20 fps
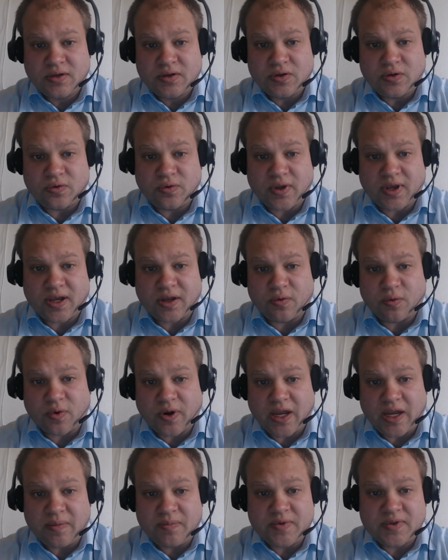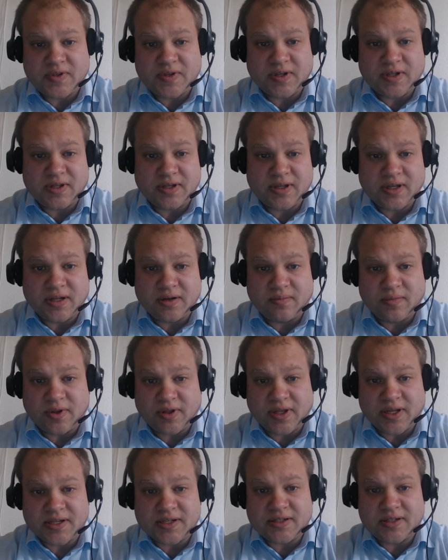who had raped and
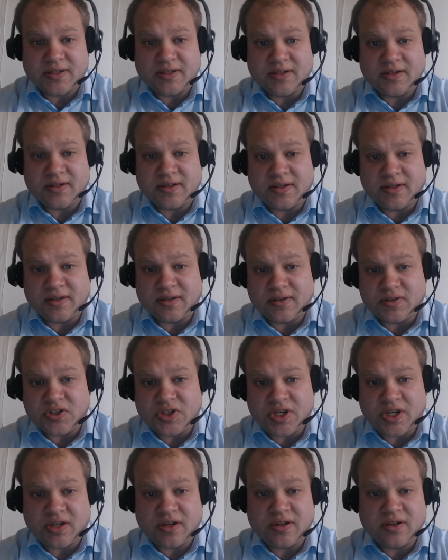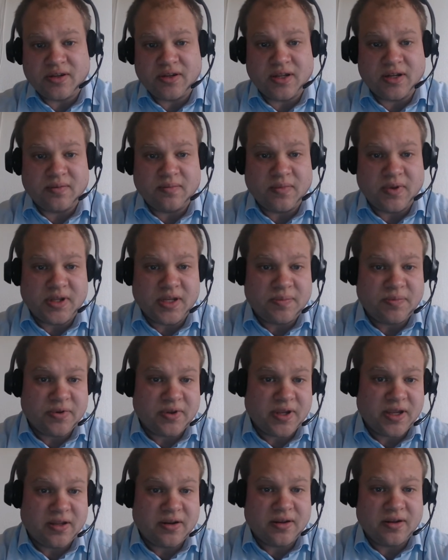molested and cheated and
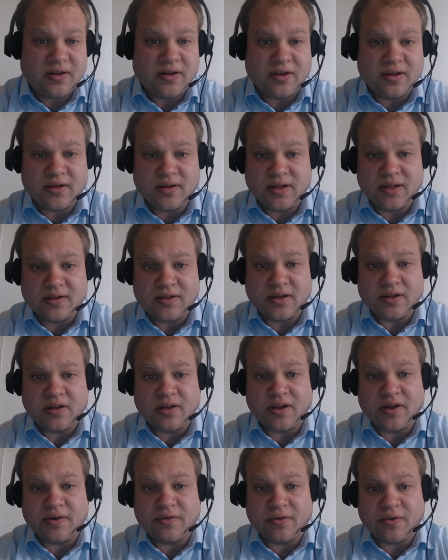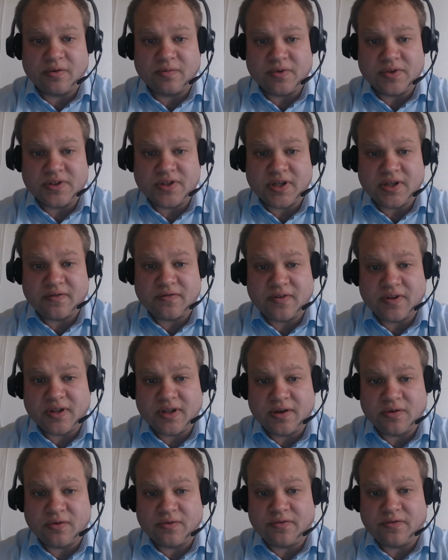manipulated and done a lot of horrible stuff.
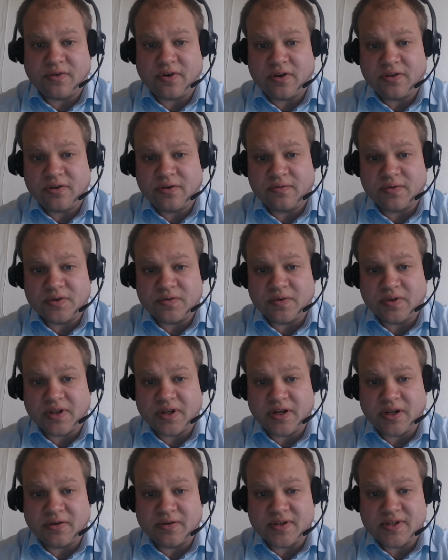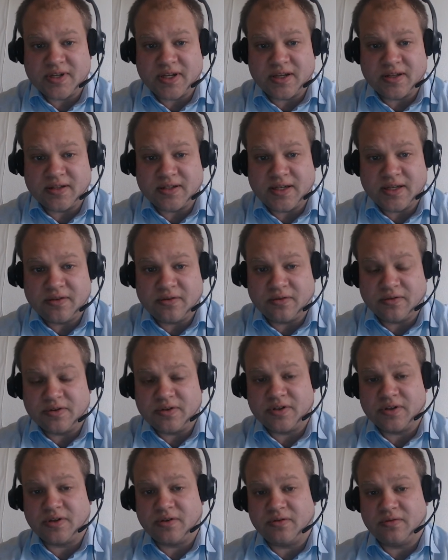And her father was really no saint either.
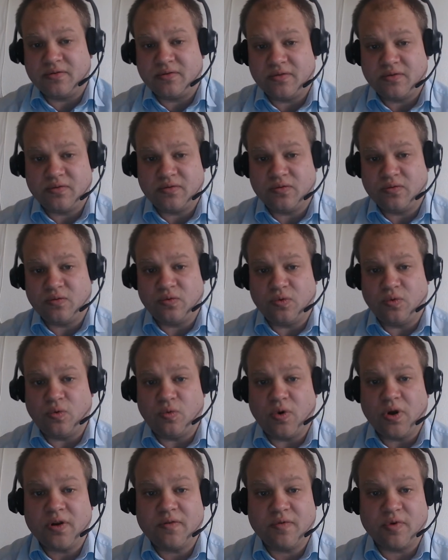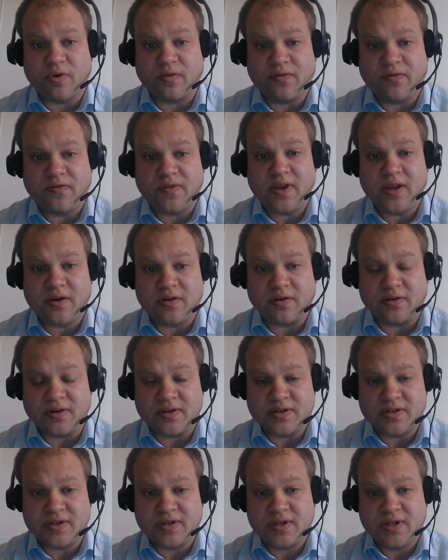So one of her
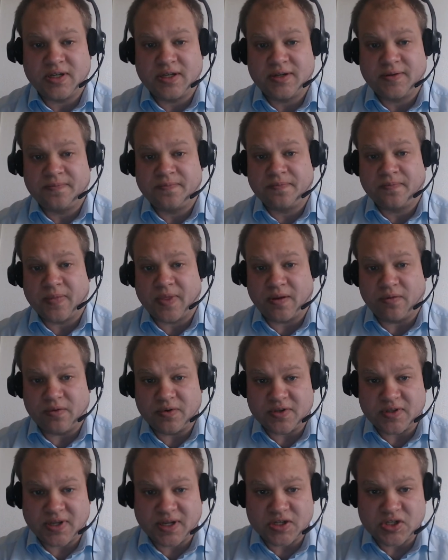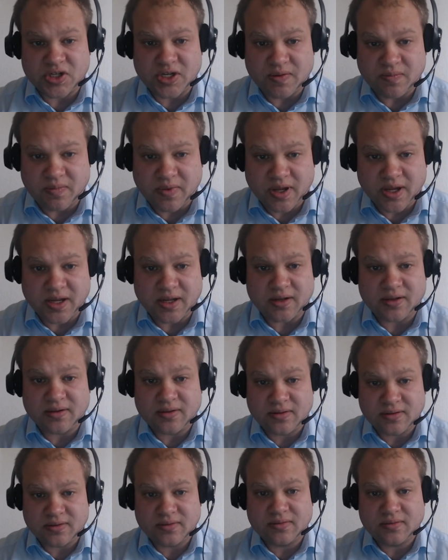fears was that she might
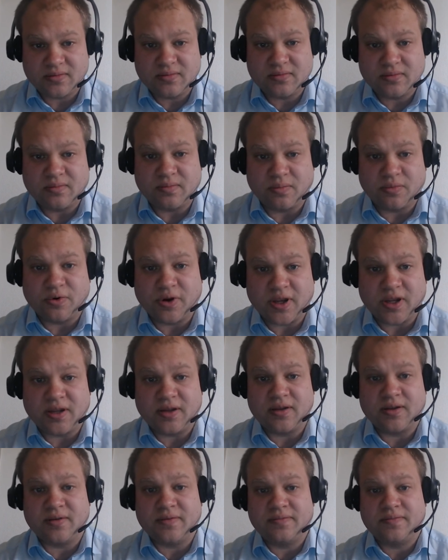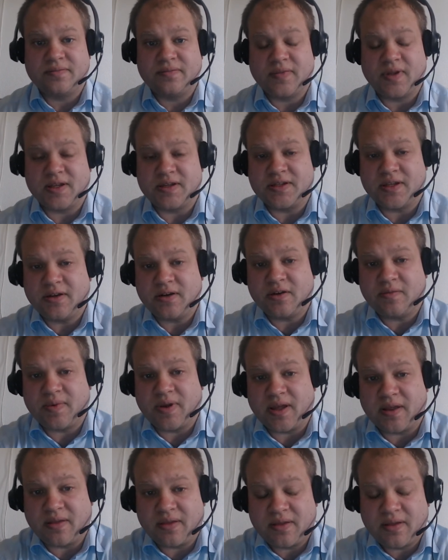bring a
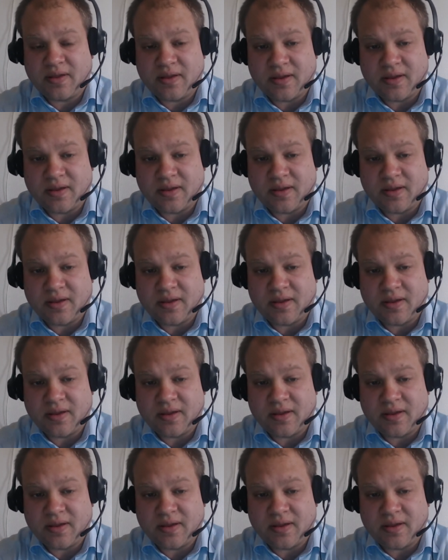psychopath